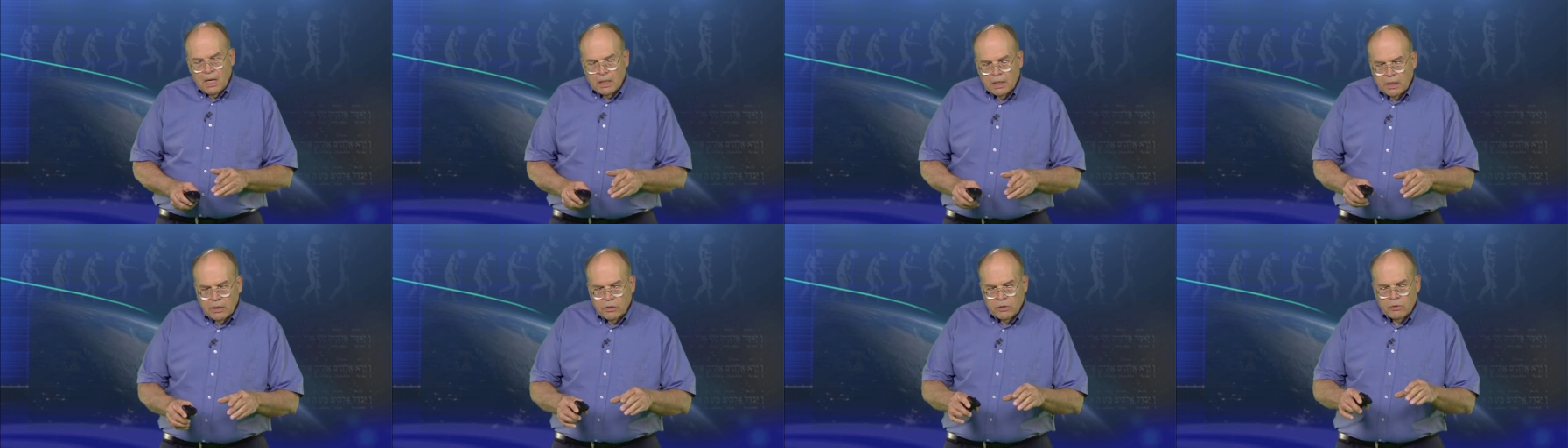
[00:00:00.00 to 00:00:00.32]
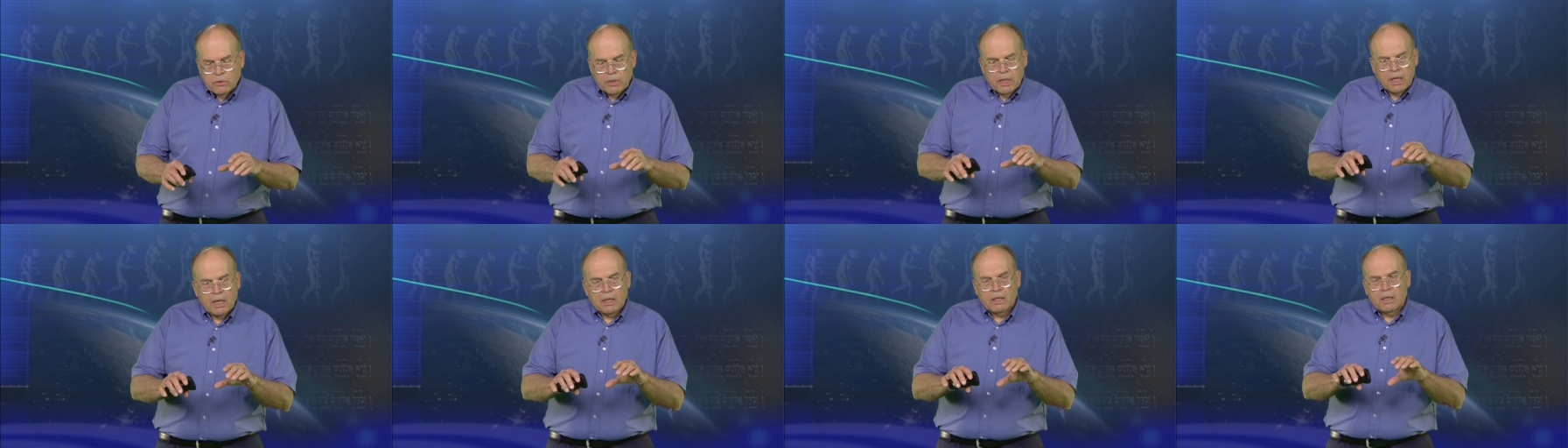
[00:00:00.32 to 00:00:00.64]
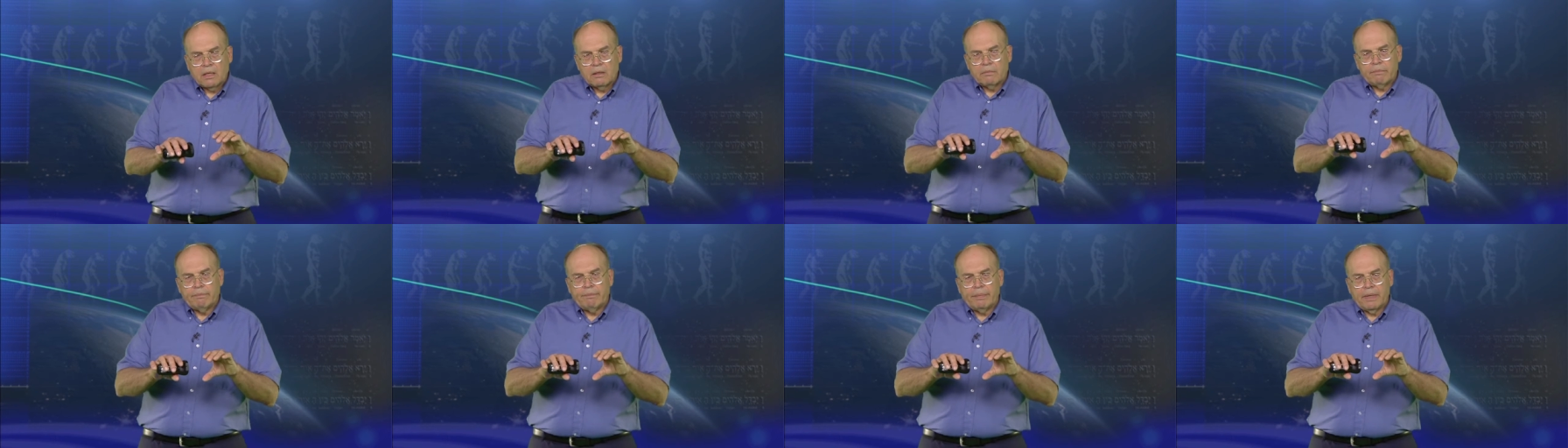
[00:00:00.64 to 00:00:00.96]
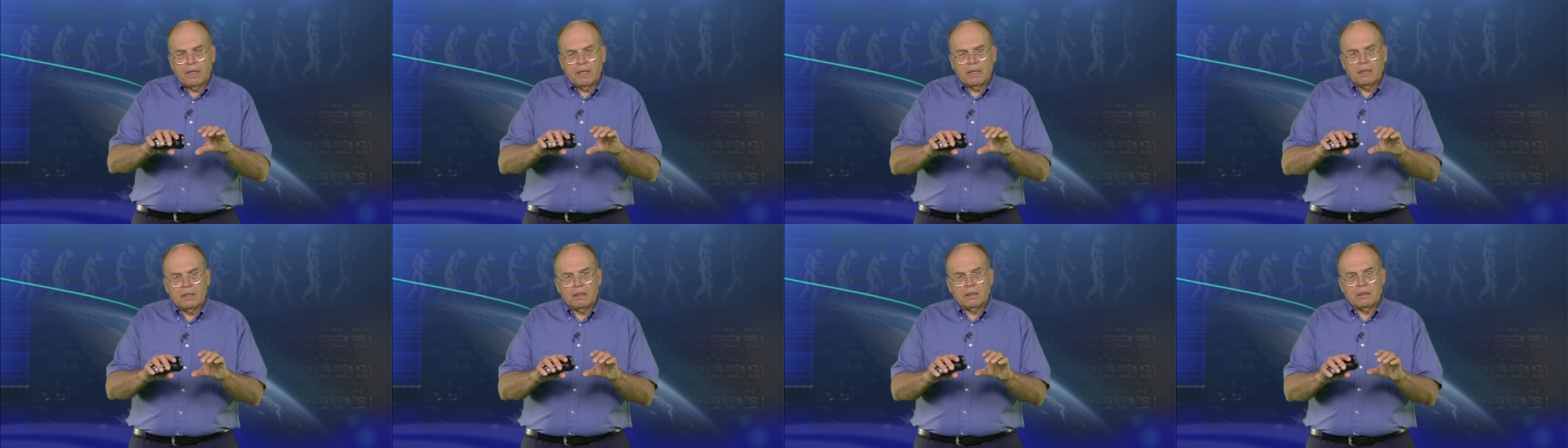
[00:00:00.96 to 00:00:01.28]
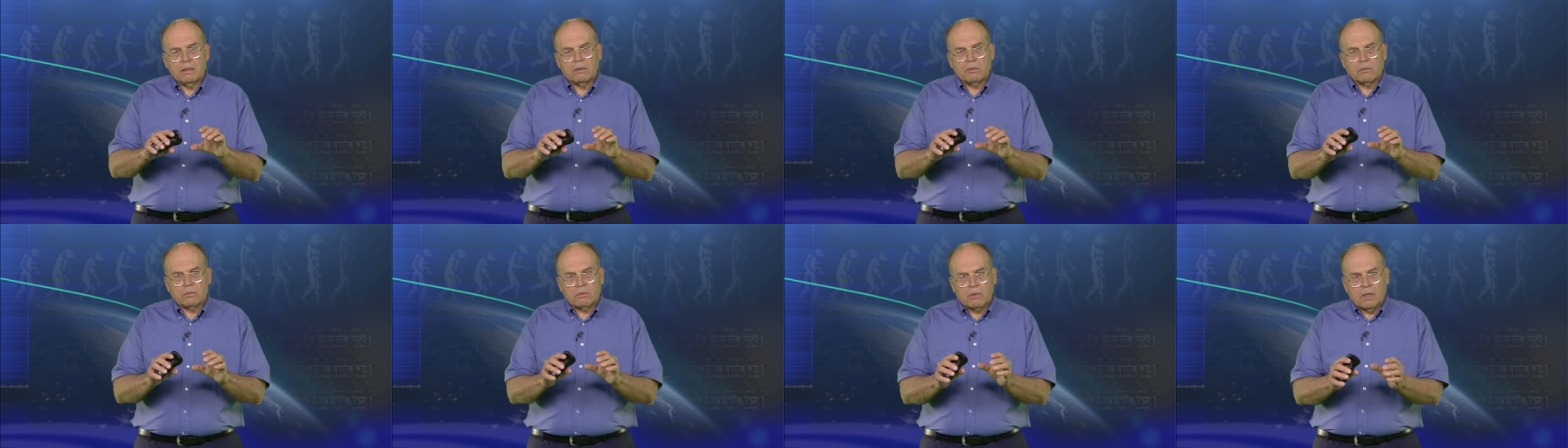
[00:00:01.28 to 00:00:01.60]
Now, you cannot
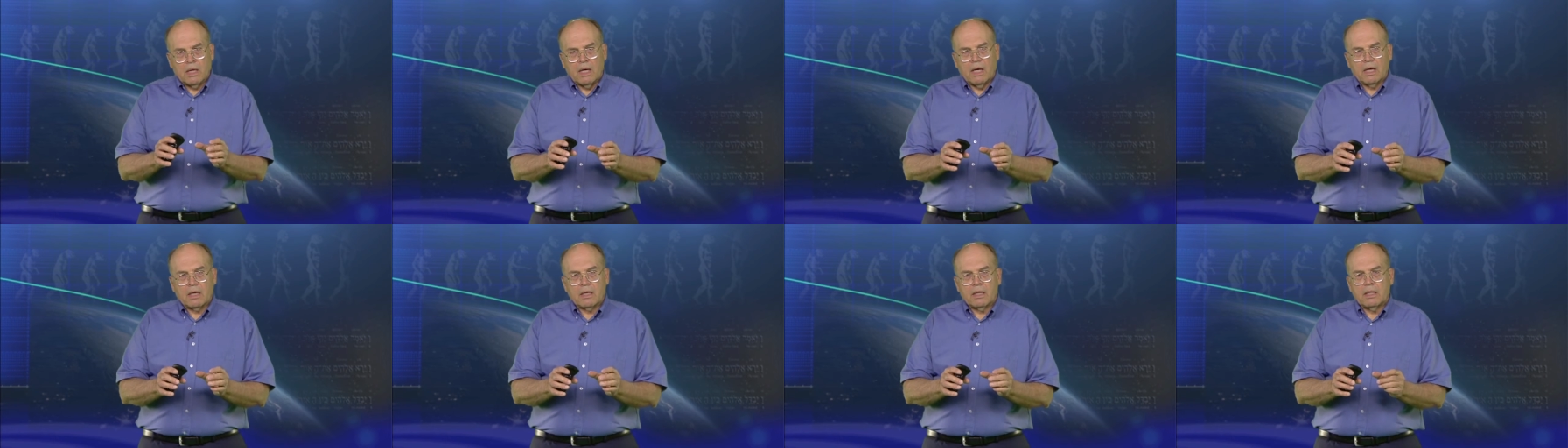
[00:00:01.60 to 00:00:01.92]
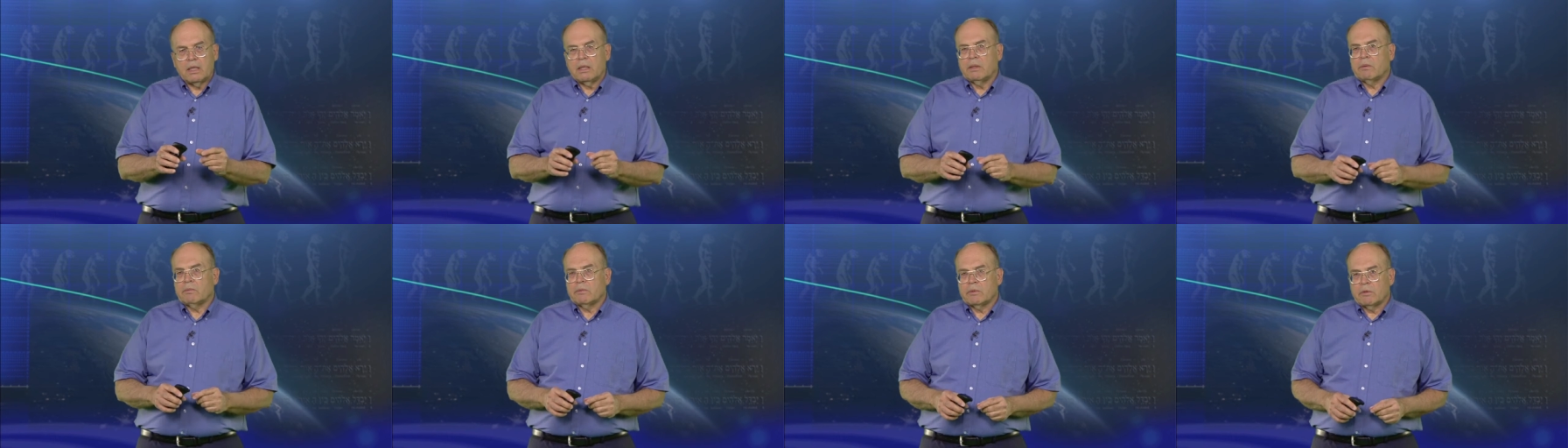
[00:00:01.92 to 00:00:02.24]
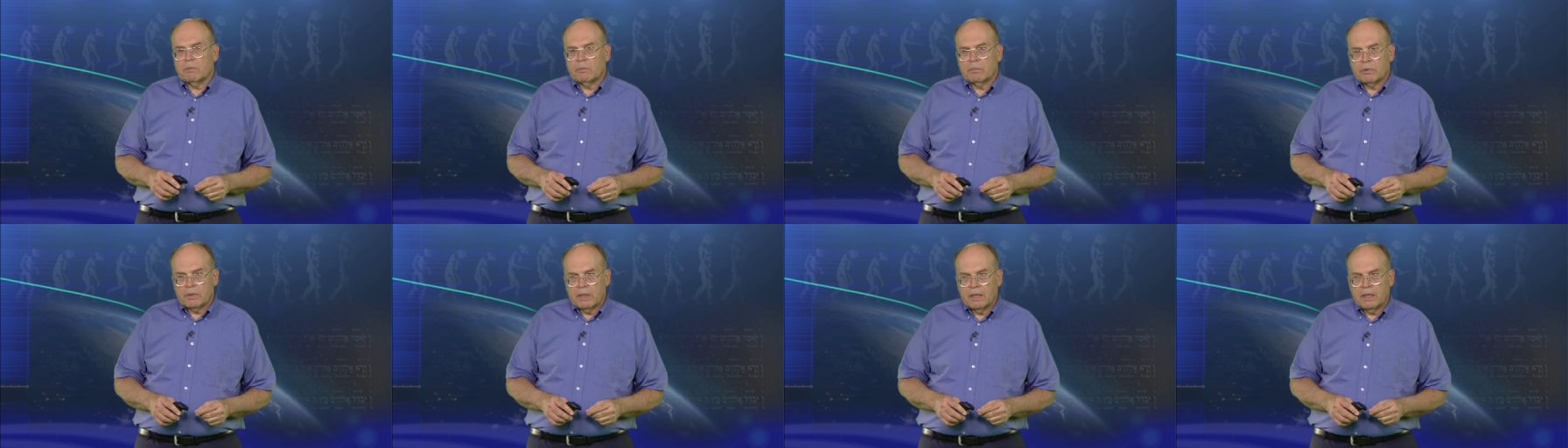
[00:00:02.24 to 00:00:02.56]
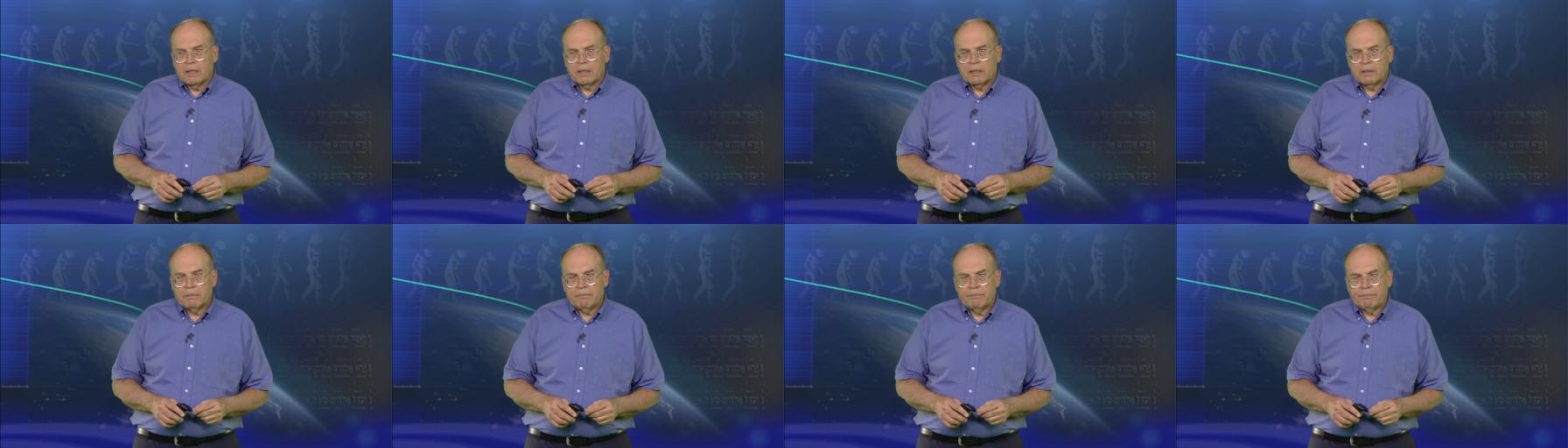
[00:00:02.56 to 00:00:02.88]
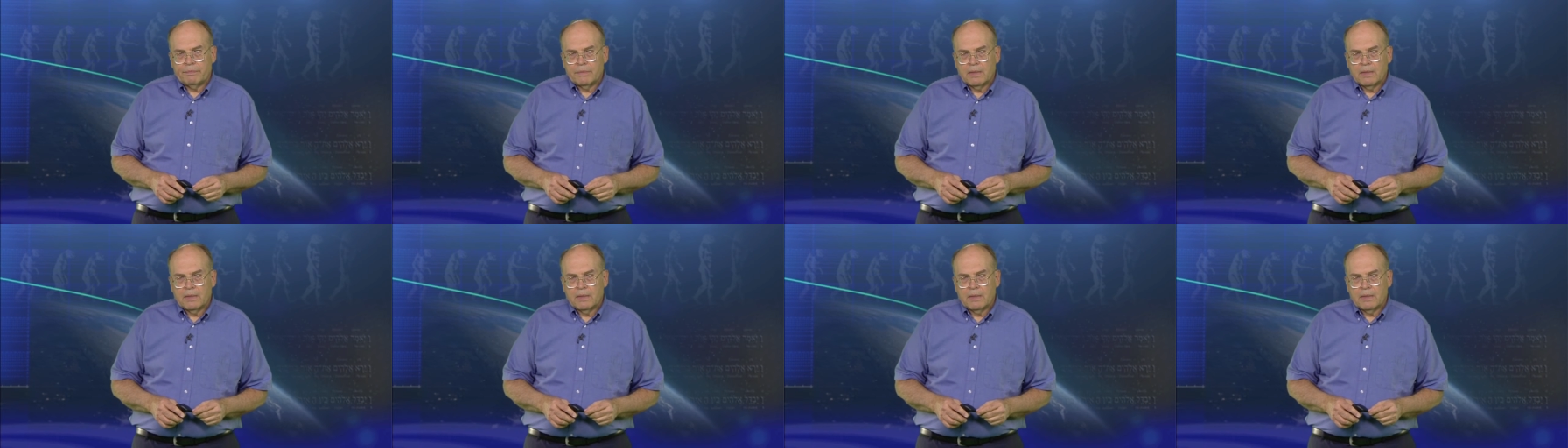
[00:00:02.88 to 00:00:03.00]
bend rock, it will break.